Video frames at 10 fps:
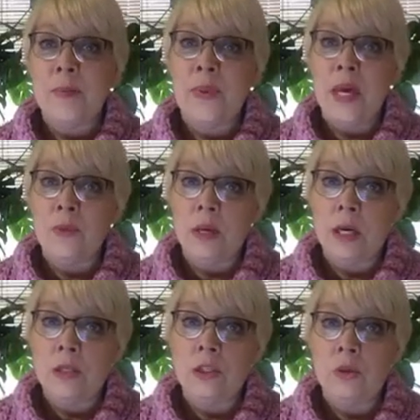
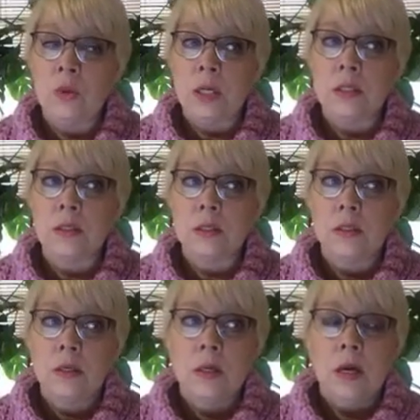baby, and she wants
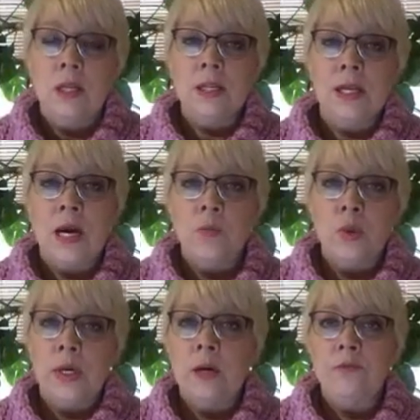a little
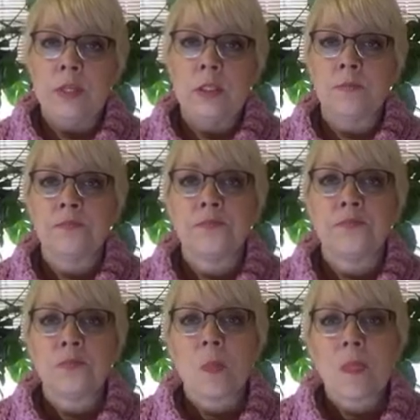cowboy outfit,
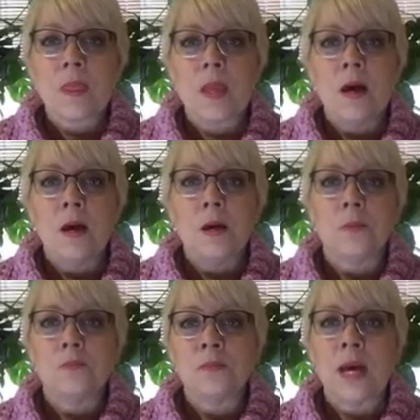
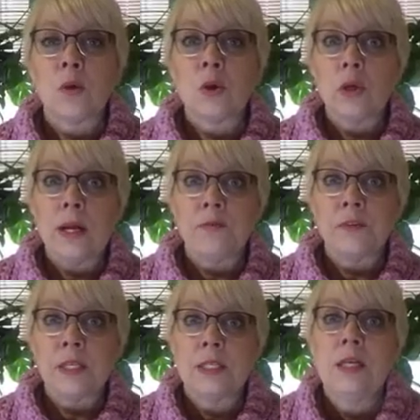cowgirl
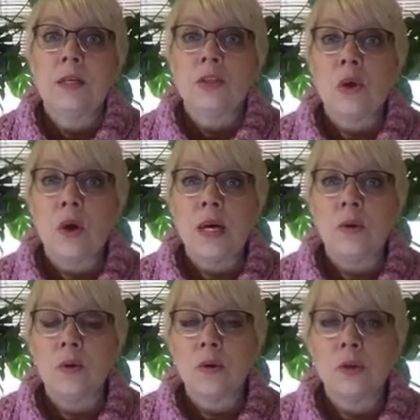outfit. So I
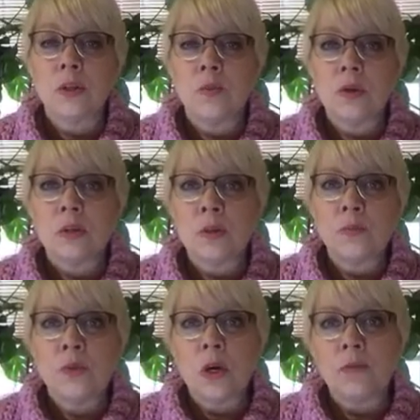ordered
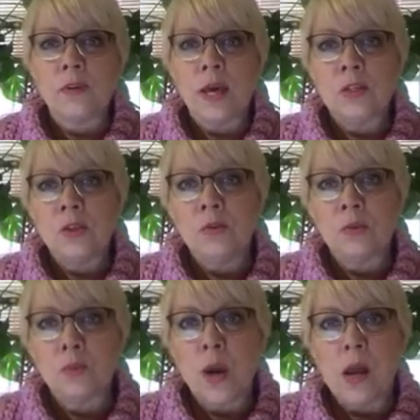some yarn for that too,
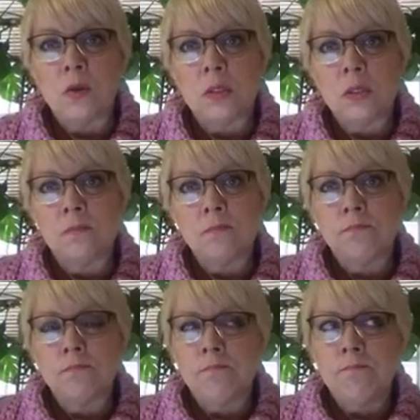some browns and
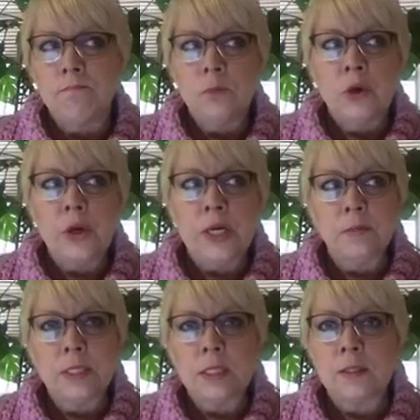
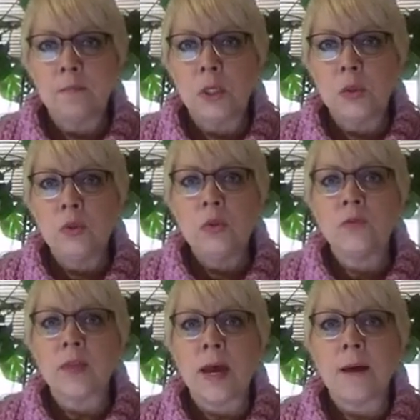creams and blues
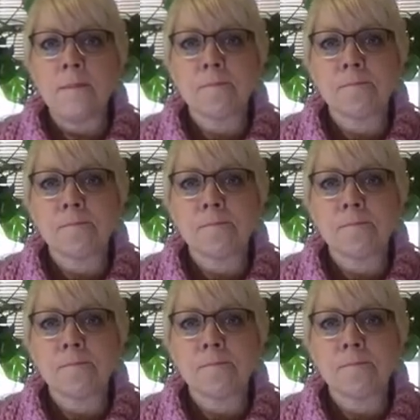for that.